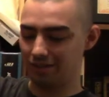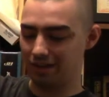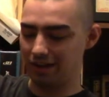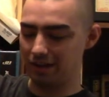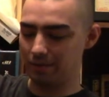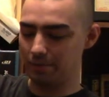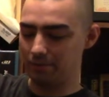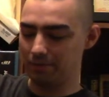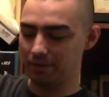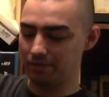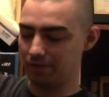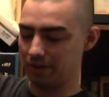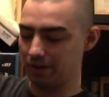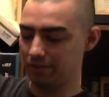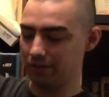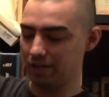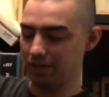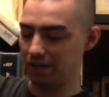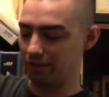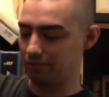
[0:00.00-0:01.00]
I am a big fan
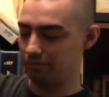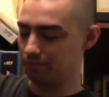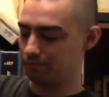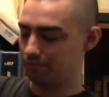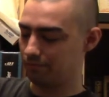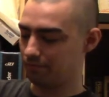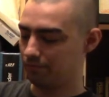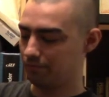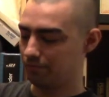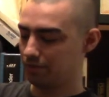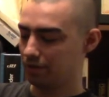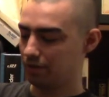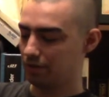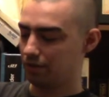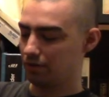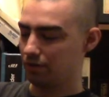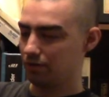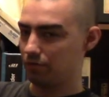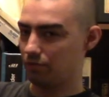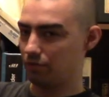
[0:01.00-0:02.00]
of it. Now,
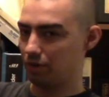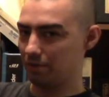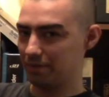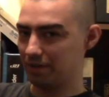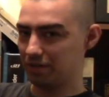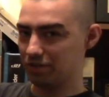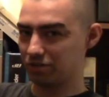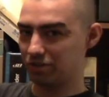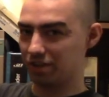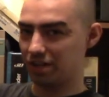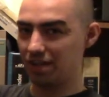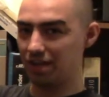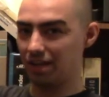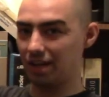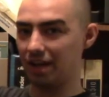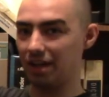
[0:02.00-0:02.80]
one major thing